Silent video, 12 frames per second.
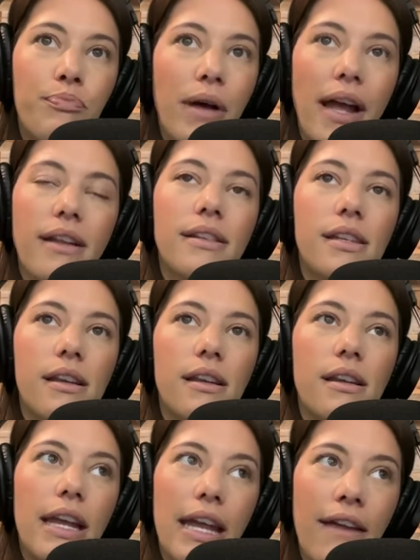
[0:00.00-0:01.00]
But
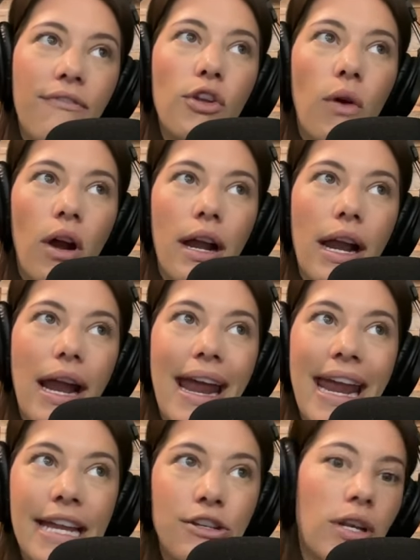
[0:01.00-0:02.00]
if you are
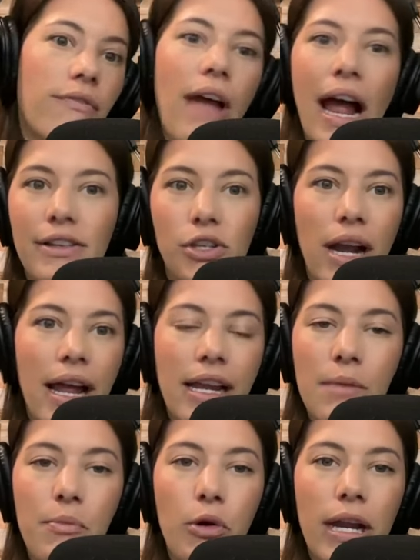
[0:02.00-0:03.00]
aging faster at
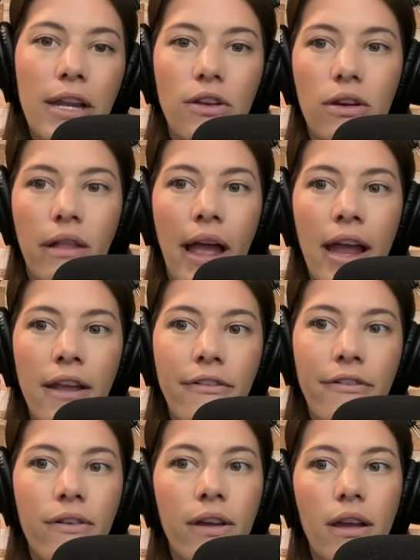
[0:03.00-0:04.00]
any point in your
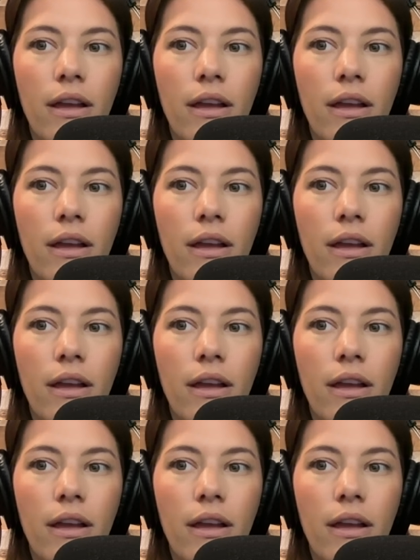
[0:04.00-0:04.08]
life,